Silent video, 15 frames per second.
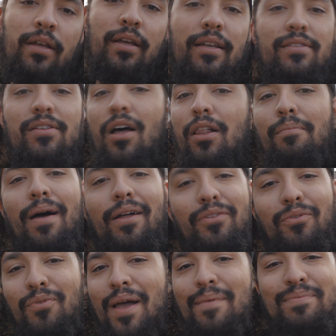it's all about
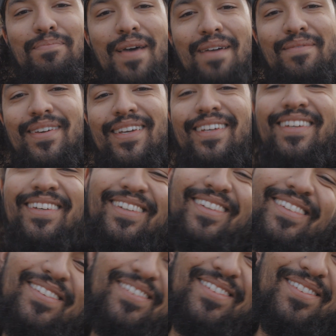the reps, baby.
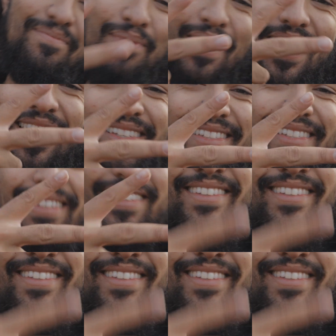Peace.